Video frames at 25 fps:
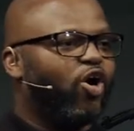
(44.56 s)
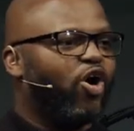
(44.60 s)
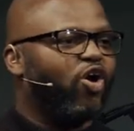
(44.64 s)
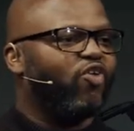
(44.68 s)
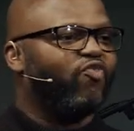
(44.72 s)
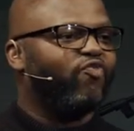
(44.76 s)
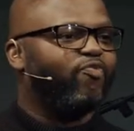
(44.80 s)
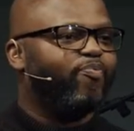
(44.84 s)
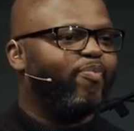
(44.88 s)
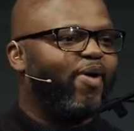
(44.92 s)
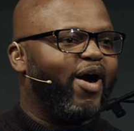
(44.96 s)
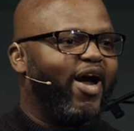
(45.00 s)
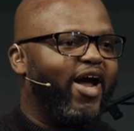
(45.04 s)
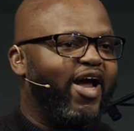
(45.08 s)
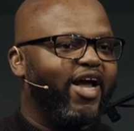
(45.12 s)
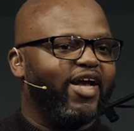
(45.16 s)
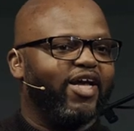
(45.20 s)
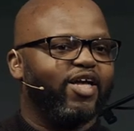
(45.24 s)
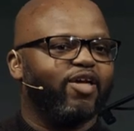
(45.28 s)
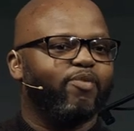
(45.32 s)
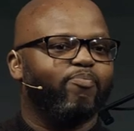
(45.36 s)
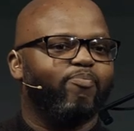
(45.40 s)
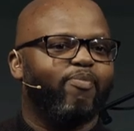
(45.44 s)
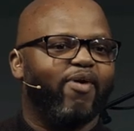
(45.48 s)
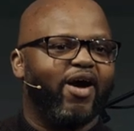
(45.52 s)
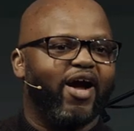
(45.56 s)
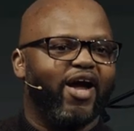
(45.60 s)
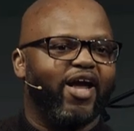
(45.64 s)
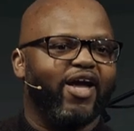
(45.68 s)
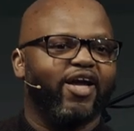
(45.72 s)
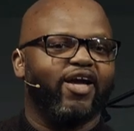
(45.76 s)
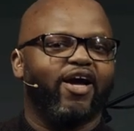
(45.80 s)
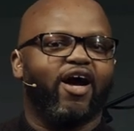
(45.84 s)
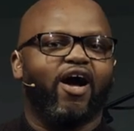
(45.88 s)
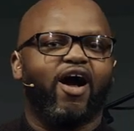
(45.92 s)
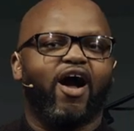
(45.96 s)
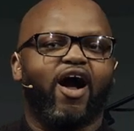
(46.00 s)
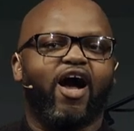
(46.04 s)
off by,
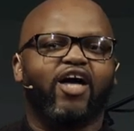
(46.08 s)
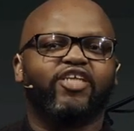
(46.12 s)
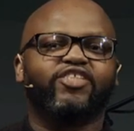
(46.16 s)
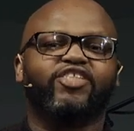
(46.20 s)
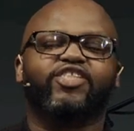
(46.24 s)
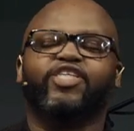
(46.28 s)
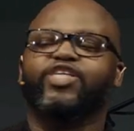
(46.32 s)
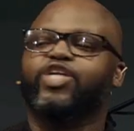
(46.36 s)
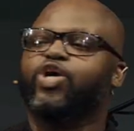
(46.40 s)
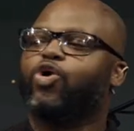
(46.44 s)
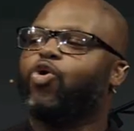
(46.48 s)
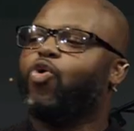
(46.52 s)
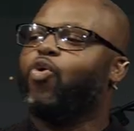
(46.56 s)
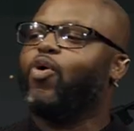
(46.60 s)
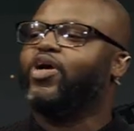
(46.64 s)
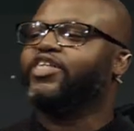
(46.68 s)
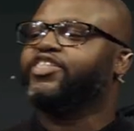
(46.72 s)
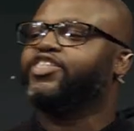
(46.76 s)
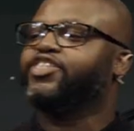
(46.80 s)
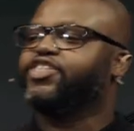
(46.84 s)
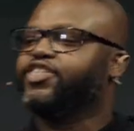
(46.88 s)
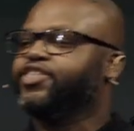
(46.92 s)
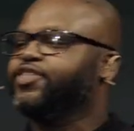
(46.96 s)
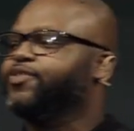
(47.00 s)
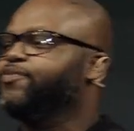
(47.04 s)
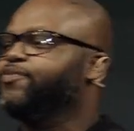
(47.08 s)
by asking a question.